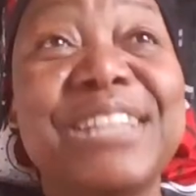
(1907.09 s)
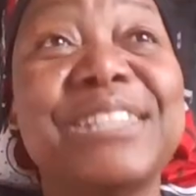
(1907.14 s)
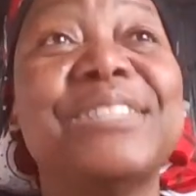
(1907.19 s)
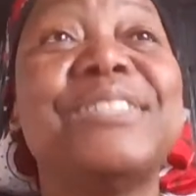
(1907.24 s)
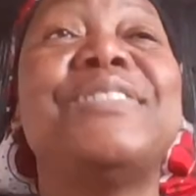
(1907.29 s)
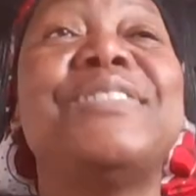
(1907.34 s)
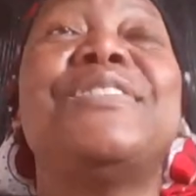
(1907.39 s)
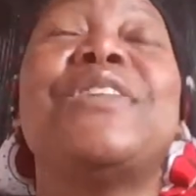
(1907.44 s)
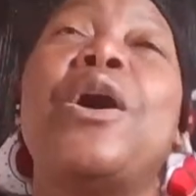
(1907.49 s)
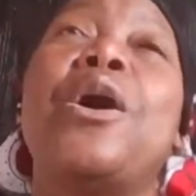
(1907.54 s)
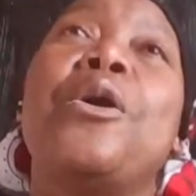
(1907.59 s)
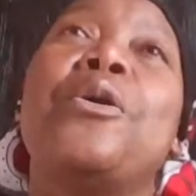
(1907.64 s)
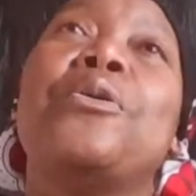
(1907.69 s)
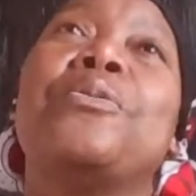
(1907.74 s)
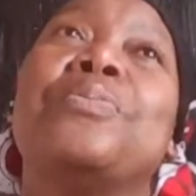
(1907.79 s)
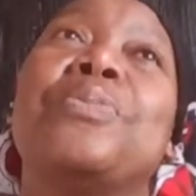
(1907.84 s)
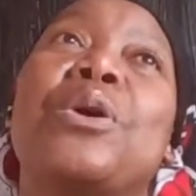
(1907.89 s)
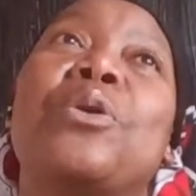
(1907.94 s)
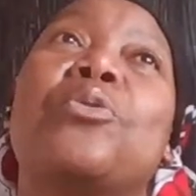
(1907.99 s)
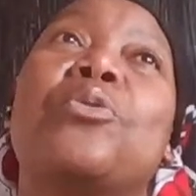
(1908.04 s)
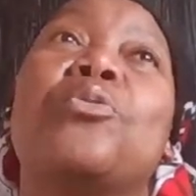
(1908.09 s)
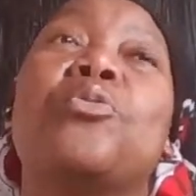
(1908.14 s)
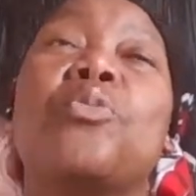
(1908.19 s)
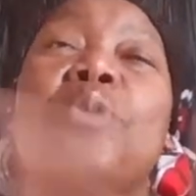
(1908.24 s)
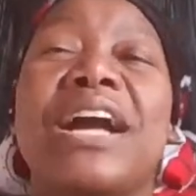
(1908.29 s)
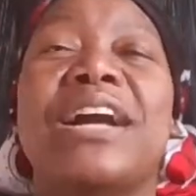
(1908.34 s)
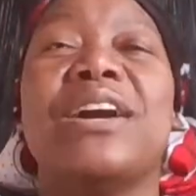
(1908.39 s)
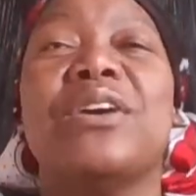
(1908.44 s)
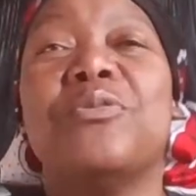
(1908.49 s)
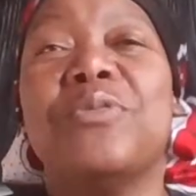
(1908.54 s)
So,
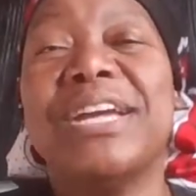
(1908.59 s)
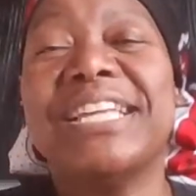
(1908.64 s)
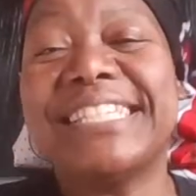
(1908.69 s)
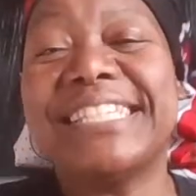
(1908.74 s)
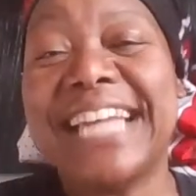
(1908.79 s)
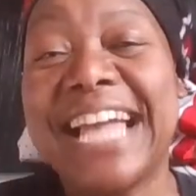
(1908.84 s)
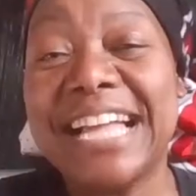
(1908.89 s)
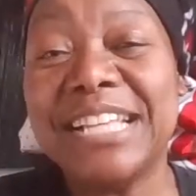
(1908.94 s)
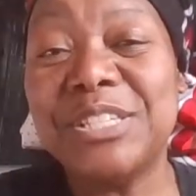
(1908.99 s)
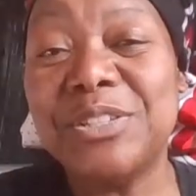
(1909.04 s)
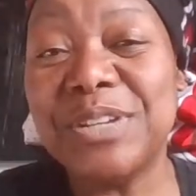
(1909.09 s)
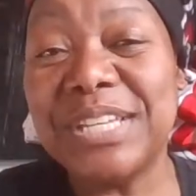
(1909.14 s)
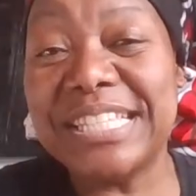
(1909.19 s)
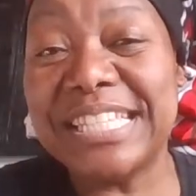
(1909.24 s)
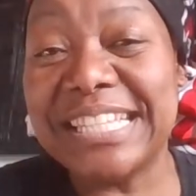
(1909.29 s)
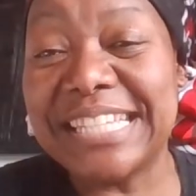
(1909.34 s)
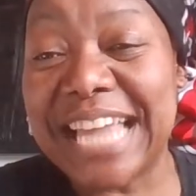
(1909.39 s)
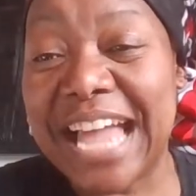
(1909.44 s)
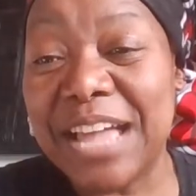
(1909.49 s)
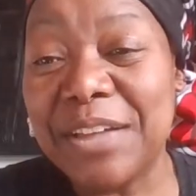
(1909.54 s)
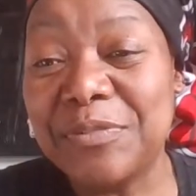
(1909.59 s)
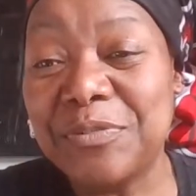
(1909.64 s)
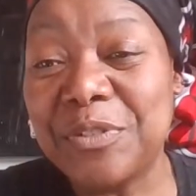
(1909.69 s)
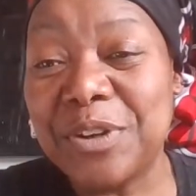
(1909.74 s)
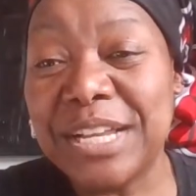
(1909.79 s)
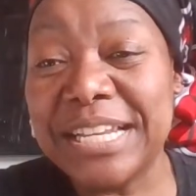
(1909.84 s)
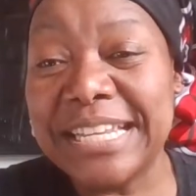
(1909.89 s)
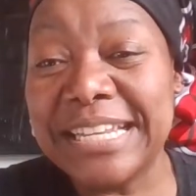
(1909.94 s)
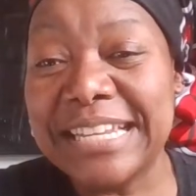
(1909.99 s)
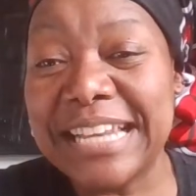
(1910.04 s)
which country did I
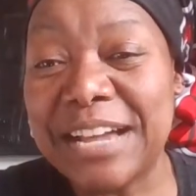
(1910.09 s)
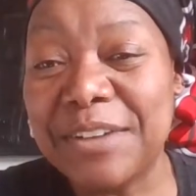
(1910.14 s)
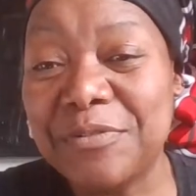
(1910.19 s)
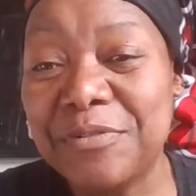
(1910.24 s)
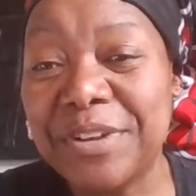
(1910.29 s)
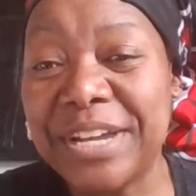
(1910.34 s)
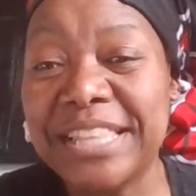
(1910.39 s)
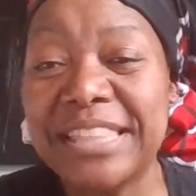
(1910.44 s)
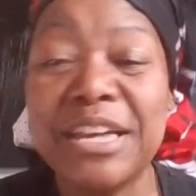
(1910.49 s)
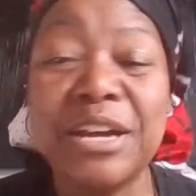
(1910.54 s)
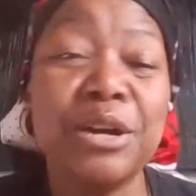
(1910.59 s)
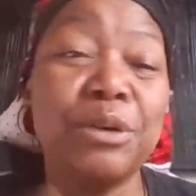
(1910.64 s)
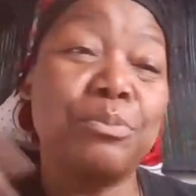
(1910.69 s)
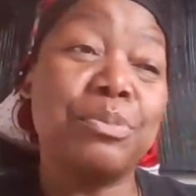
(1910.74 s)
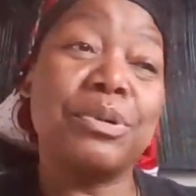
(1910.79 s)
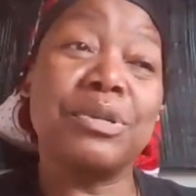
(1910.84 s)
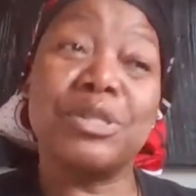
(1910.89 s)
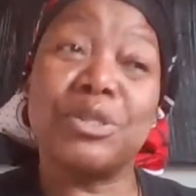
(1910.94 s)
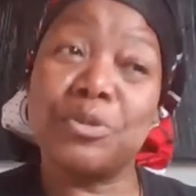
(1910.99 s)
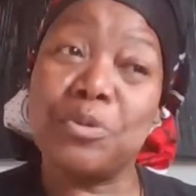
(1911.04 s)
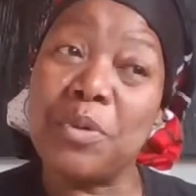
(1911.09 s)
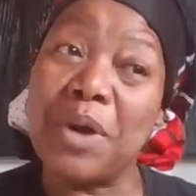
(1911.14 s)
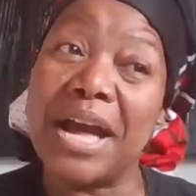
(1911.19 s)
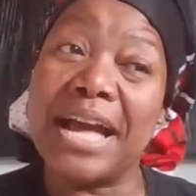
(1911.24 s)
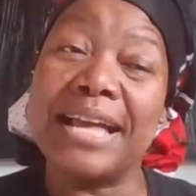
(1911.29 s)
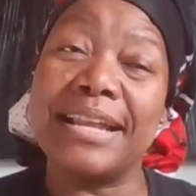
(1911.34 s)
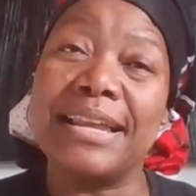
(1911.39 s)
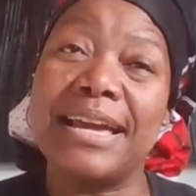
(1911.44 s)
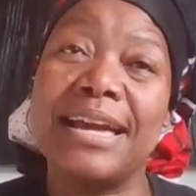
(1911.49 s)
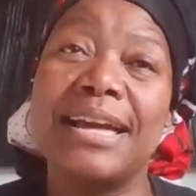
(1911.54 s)
fall in love with?
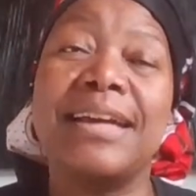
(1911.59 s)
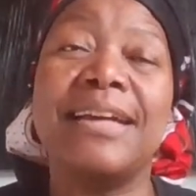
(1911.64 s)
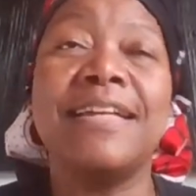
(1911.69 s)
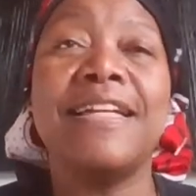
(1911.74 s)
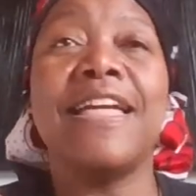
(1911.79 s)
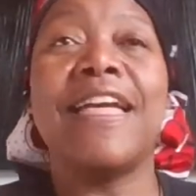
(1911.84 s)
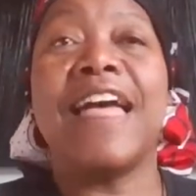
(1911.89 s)
Botswana.